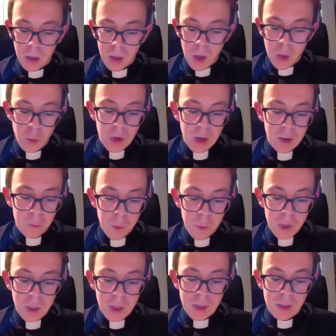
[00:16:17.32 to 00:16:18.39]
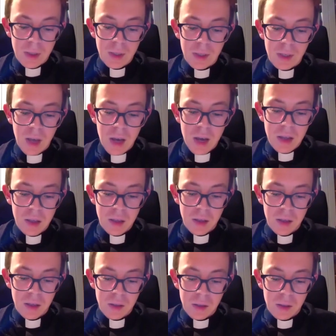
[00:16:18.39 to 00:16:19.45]
We can witness this
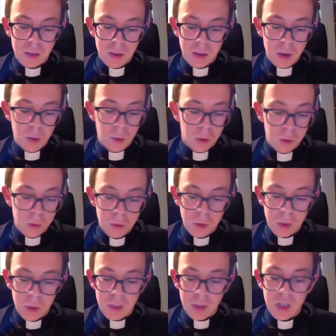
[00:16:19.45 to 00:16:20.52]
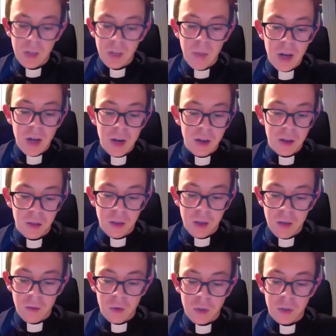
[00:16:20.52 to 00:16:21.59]
kindness or goodness in many
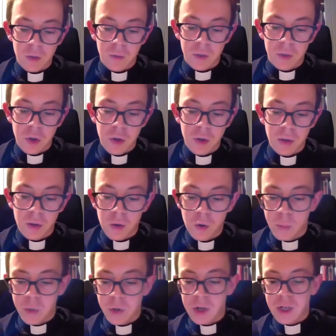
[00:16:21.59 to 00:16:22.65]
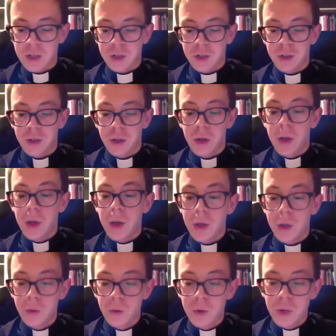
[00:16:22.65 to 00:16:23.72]
endeavors of joint cooperation,
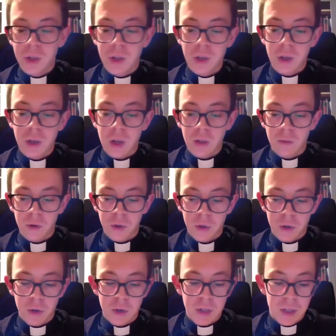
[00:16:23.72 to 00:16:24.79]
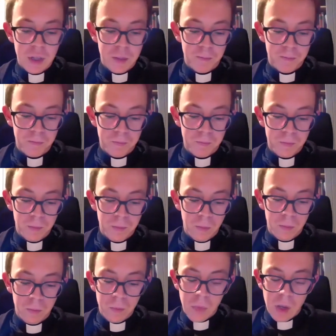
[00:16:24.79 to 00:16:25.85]
unity, and fraternity.
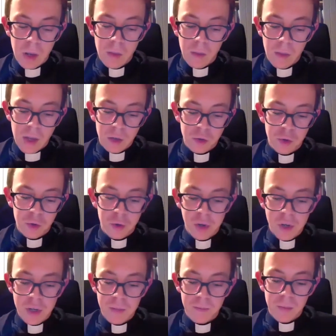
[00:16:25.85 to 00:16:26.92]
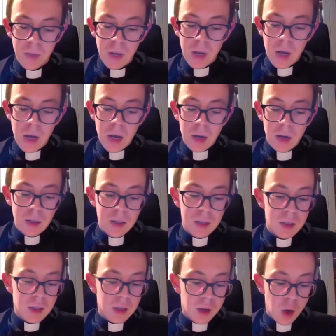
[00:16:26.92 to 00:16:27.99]
Naturally, this
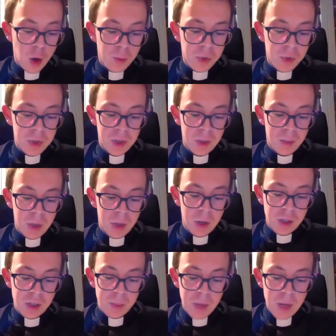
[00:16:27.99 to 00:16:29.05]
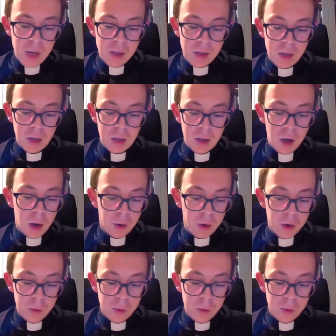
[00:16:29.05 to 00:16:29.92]
is accompanied by respecting our